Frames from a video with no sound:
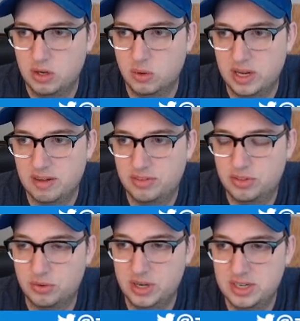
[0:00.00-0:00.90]
only have
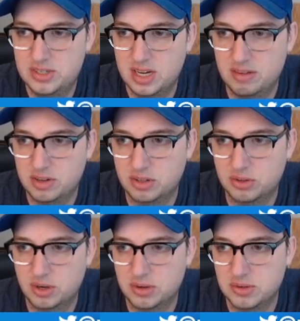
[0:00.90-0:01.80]
3 saving
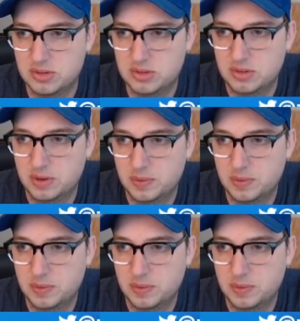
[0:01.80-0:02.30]
throws.